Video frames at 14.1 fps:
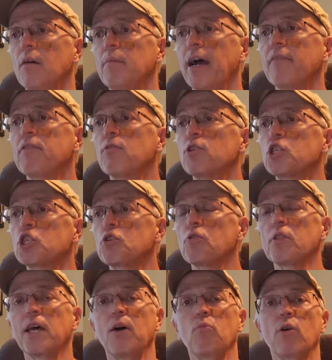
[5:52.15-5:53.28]
I have to ensure
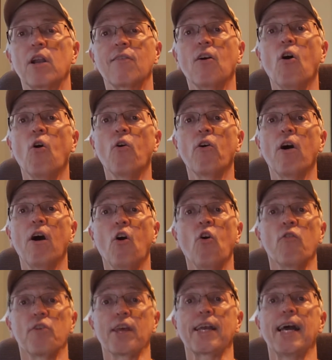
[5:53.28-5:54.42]
that whatever
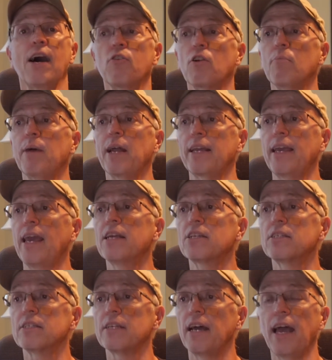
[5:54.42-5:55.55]
over-the-counter
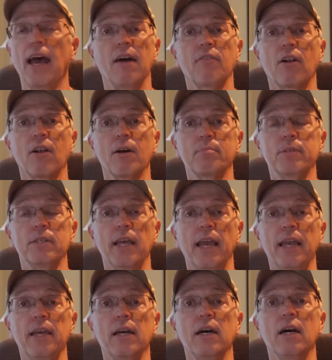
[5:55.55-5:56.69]
medications I have are up to
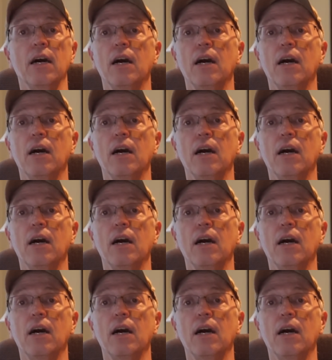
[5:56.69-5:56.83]
date.